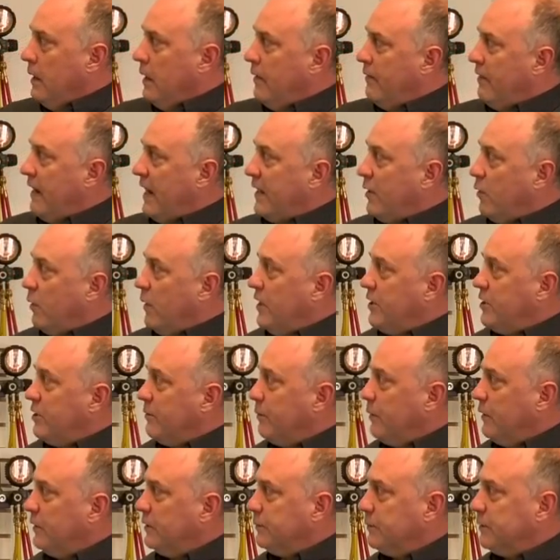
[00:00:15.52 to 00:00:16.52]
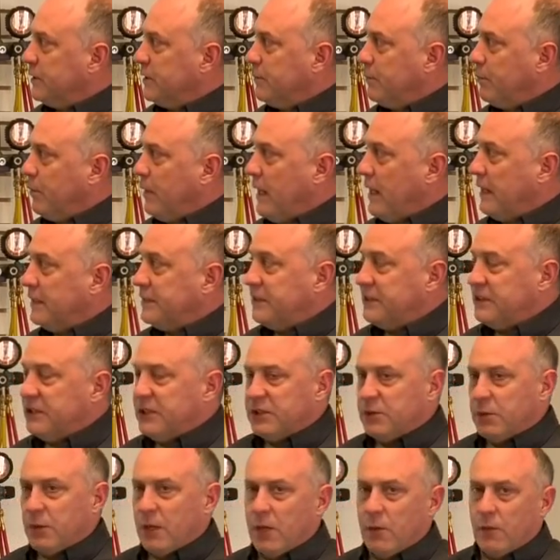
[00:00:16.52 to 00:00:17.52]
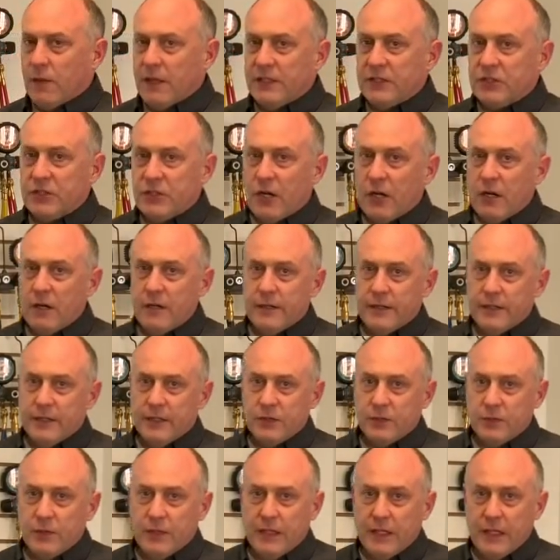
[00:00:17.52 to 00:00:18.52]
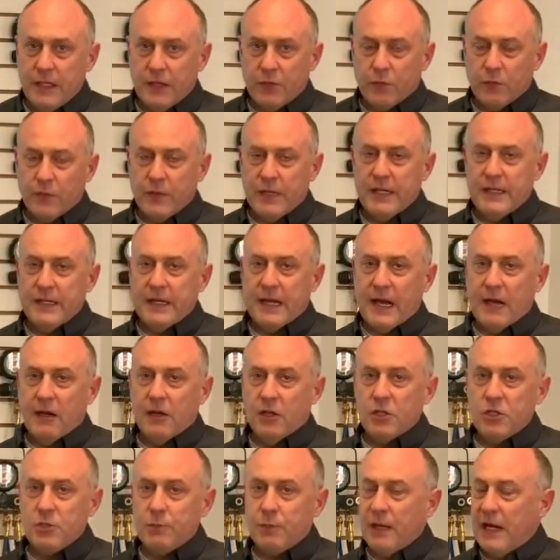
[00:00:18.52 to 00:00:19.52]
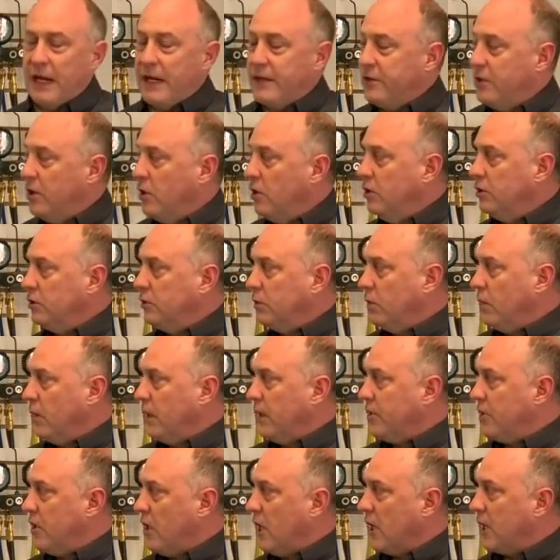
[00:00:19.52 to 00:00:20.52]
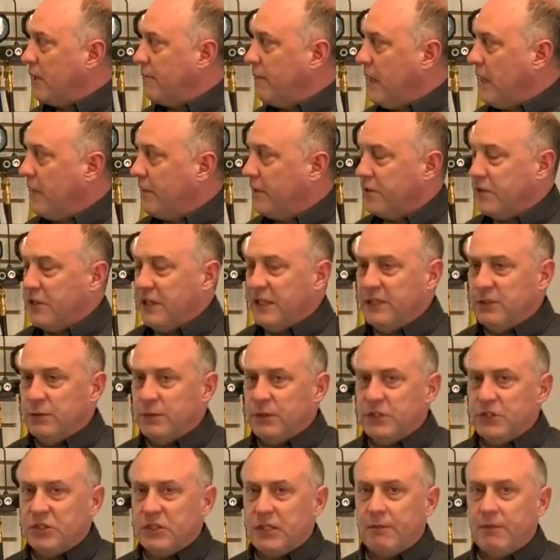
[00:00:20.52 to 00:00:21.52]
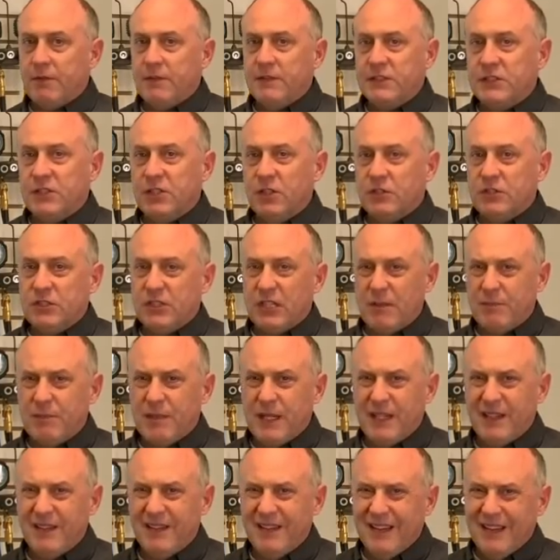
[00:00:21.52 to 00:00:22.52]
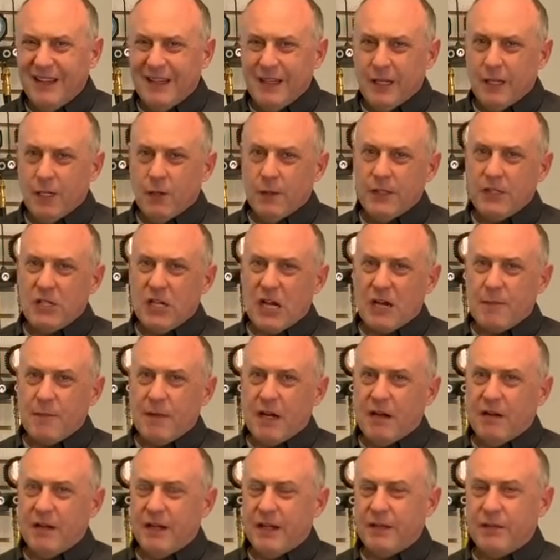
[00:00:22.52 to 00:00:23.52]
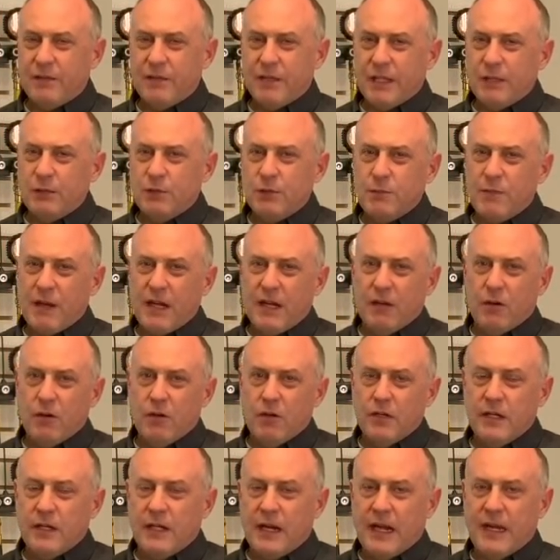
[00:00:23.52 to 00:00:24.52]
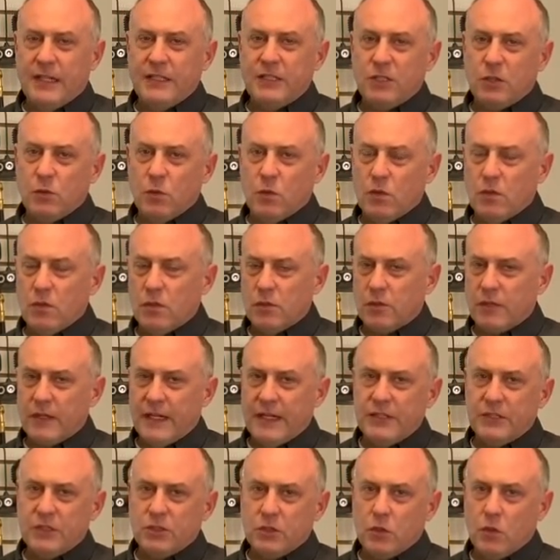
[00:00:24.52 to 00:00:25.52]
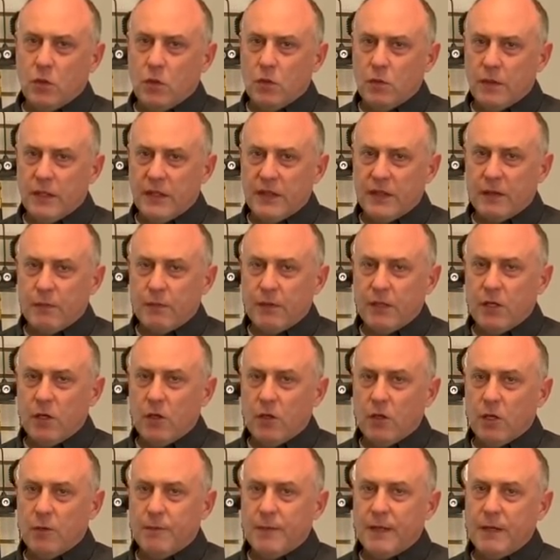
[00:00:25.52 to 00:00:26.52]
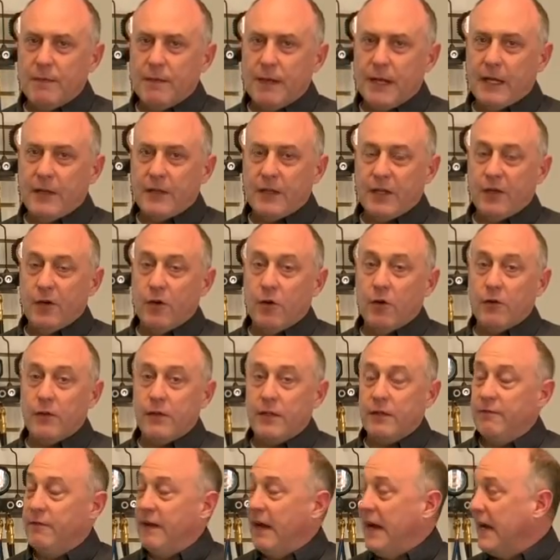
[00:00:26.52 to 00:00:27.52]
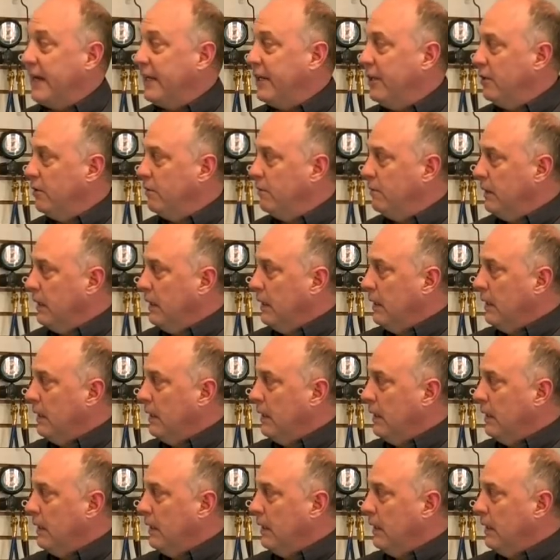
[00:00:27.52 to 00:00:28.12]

Evacuation principles and processes is where I want to start, and there's really three knowledge plateaus we want to talk about, the things which some of us know something. You know, we talk about like things we might have learned in high school or grade school. We think we know a little bit about the earth and vacuum.